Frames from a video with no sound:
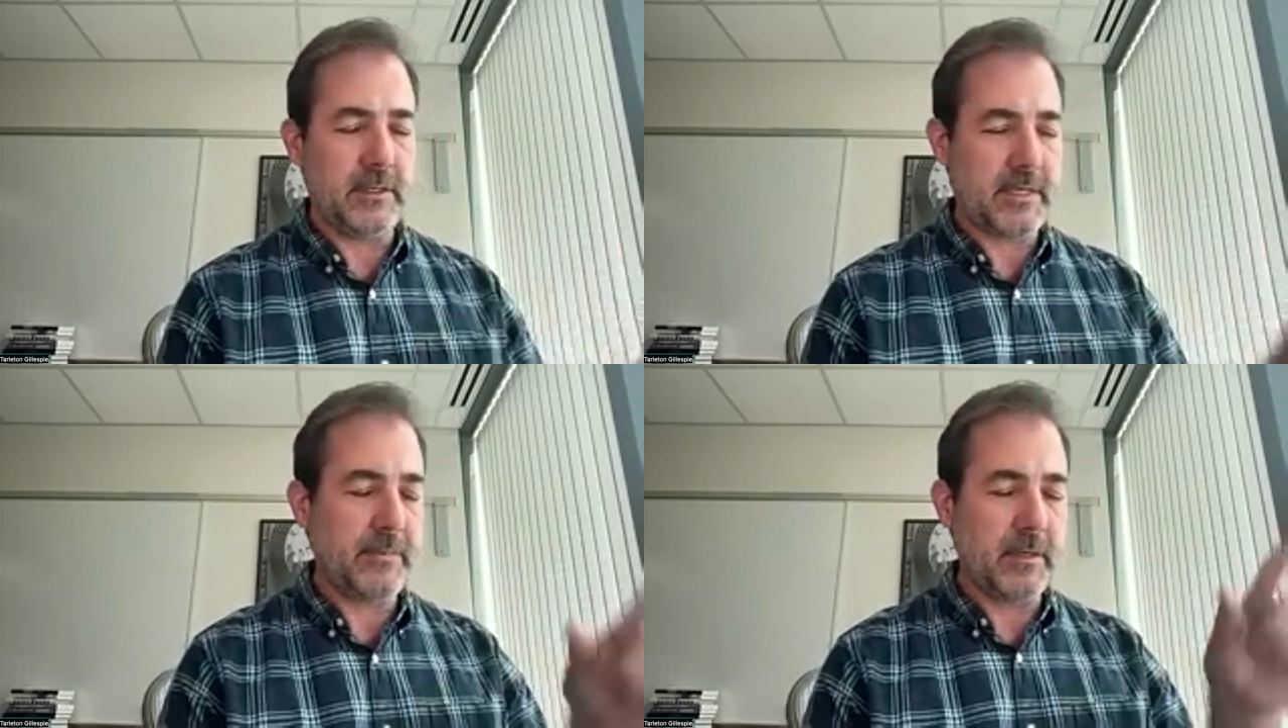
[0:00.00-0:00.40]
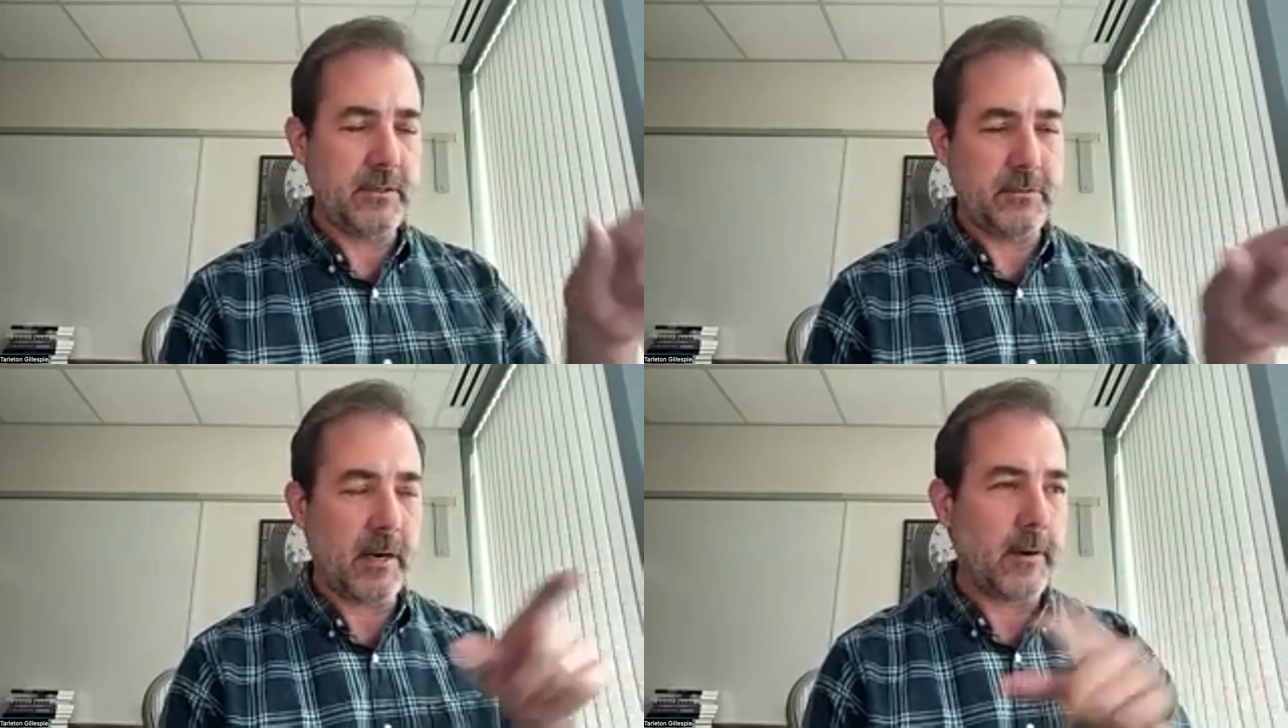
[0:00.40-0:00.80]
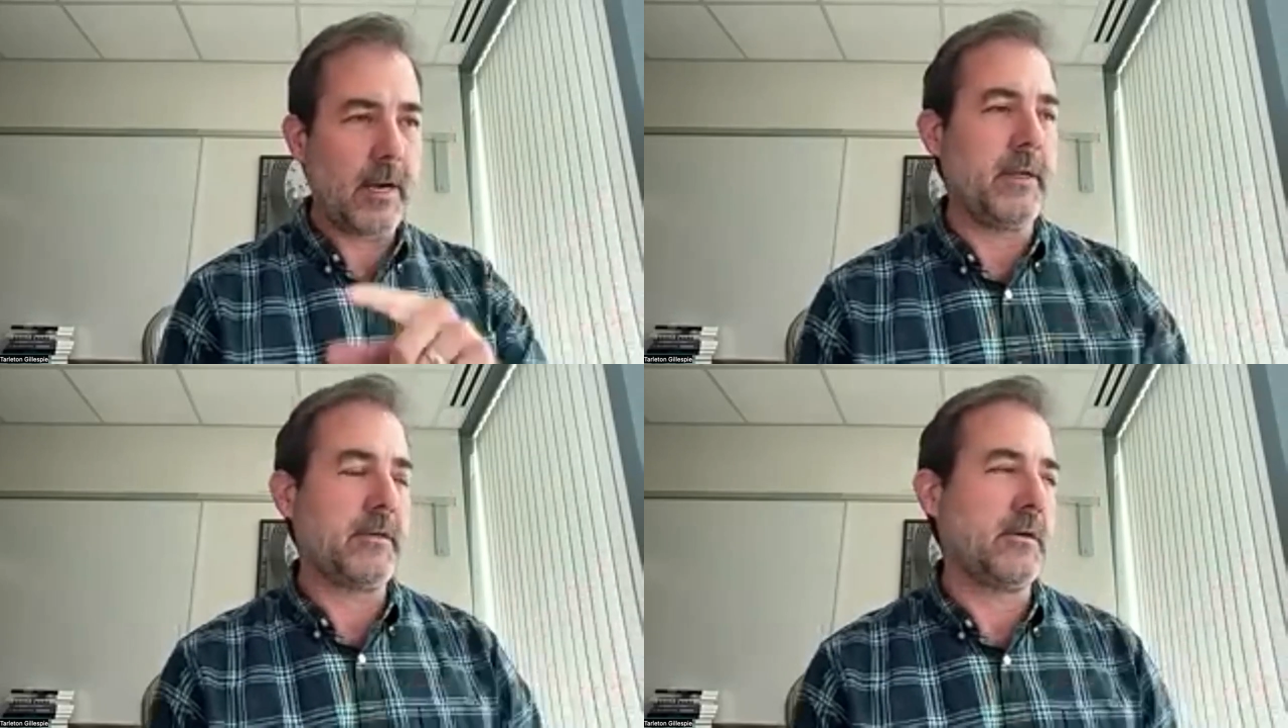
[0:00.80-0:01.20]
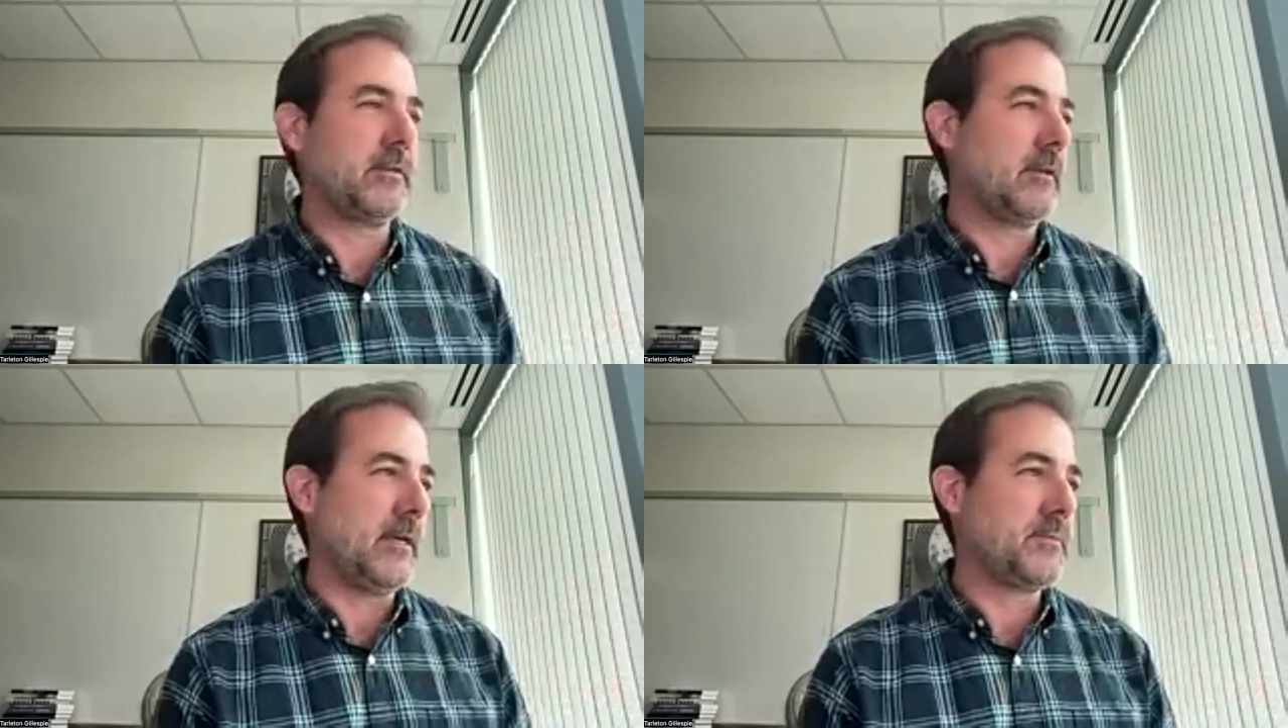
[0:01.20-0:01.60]
type in Do Not Recommend
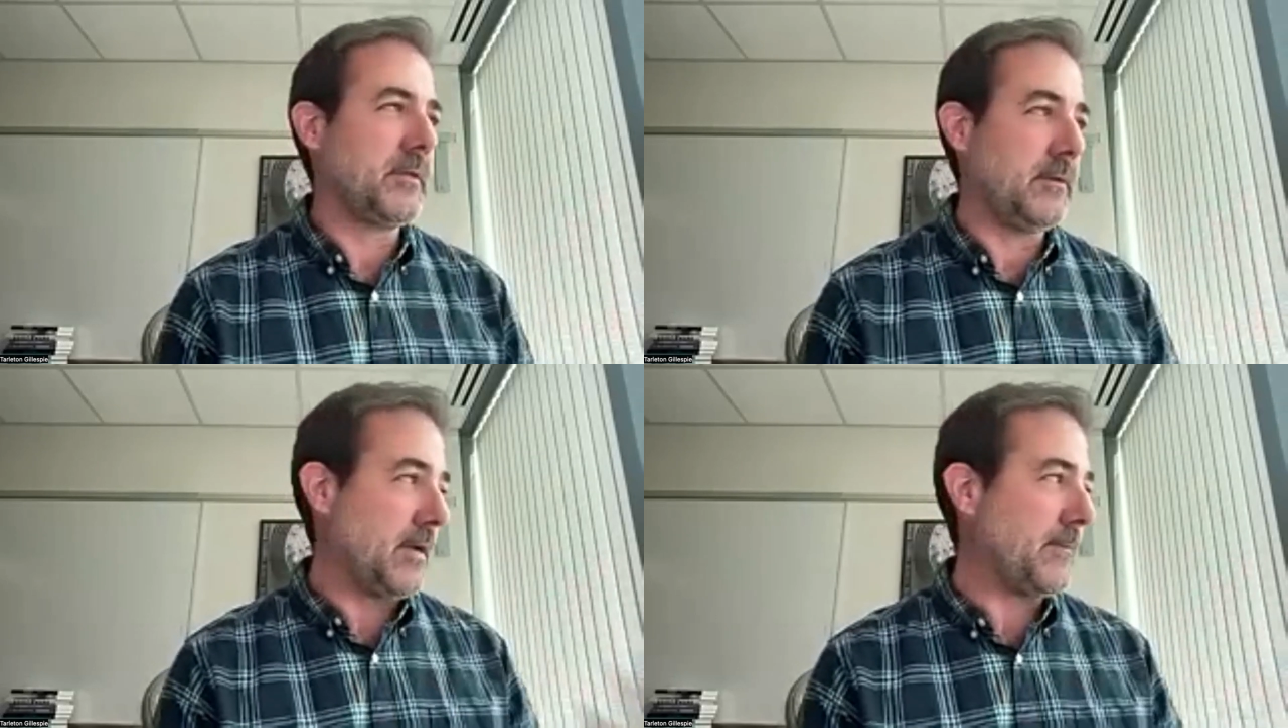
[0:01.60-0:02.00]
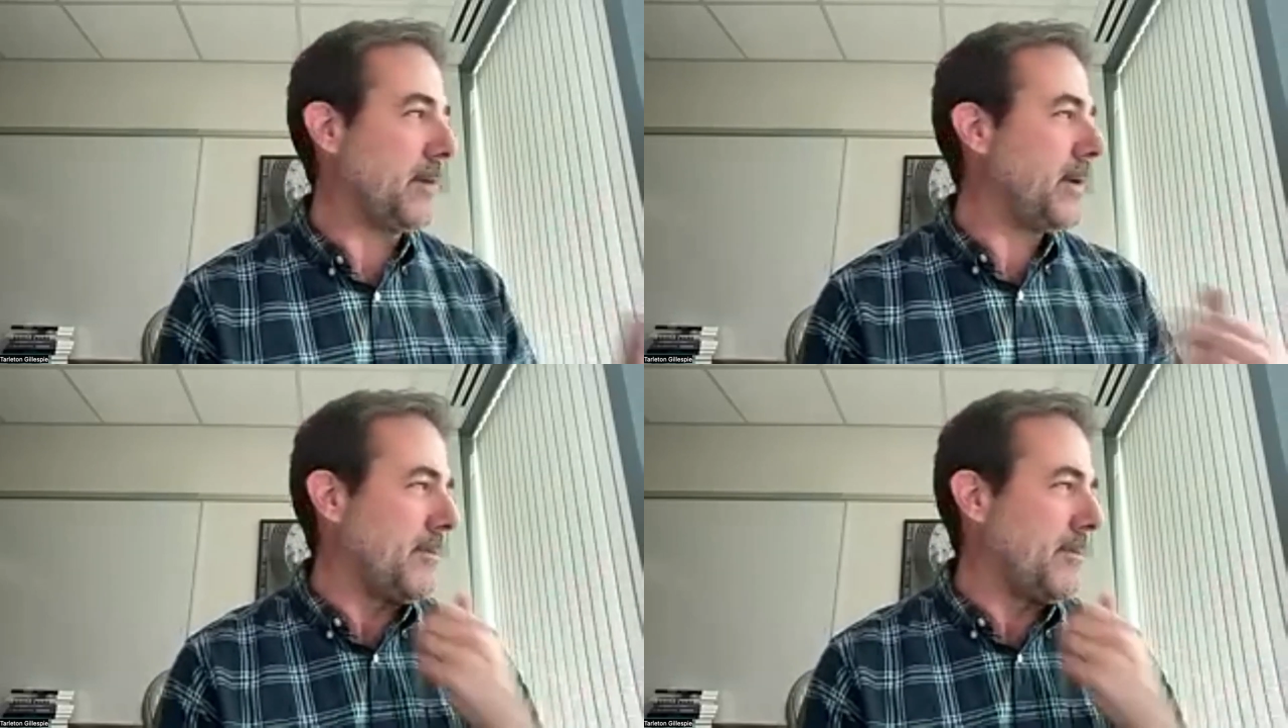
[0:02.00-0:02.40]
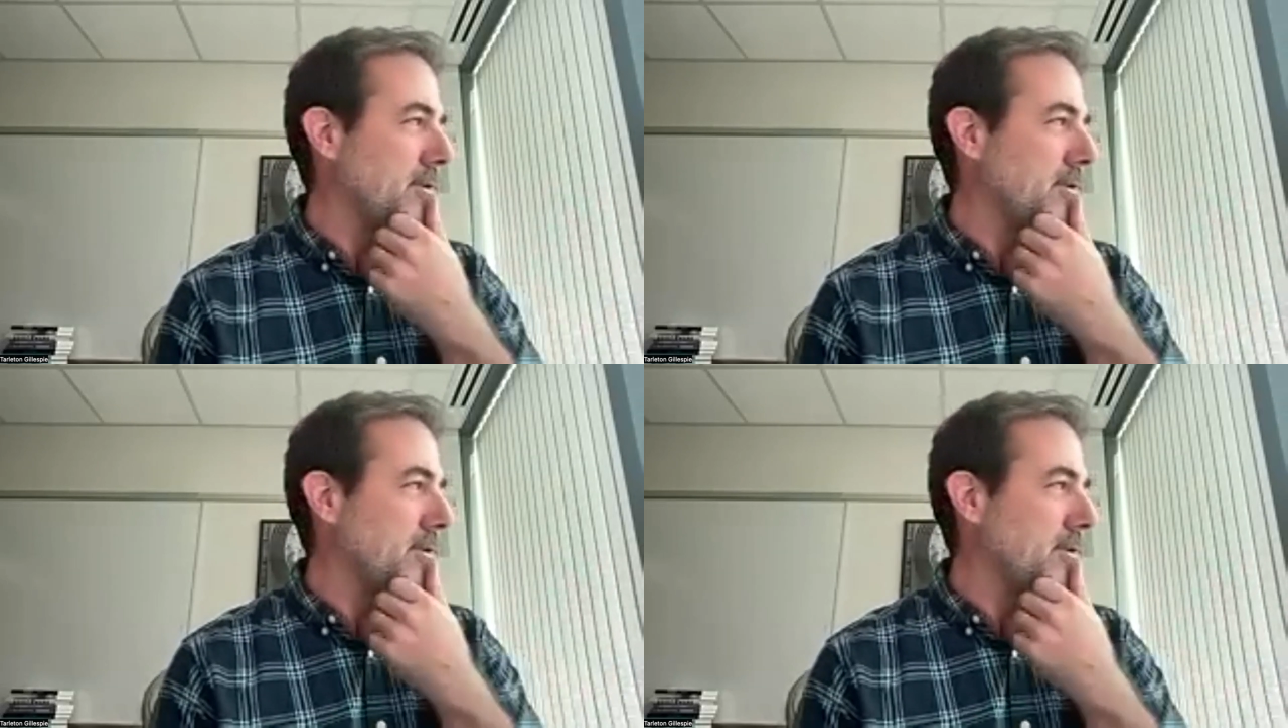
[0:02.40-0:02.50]
Tarleton Gillespie, you'll get my paper.